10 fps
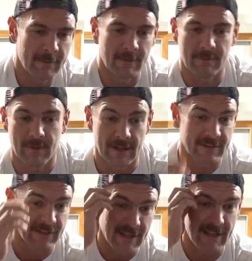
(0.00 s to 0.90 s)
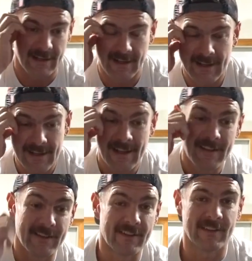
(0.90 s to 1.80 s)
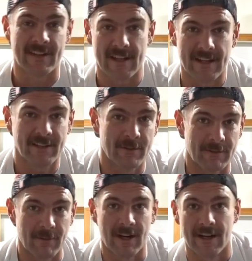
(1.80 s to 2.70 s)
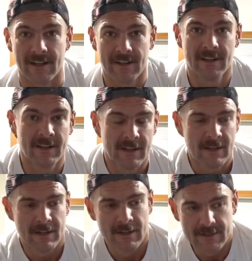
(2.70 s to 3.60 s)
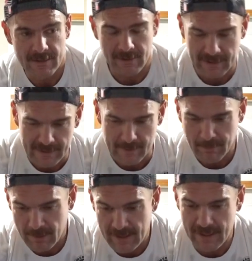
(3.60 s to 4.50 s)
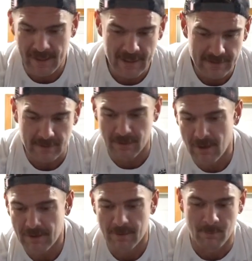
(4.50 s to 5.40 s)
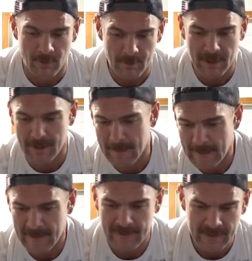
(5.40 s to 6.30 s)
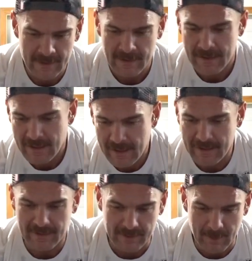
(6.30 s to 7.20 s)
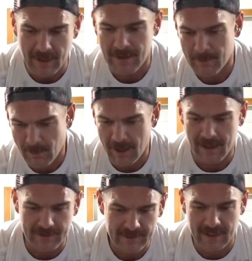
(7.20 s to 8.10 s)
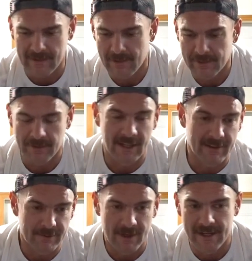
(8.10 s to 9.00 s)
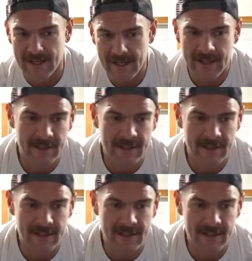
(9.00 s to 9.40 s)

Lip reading: But fuck, today, this is an ignorant ride. So like it's a longer warm-up, hitting some higher watts, getting those legs ready.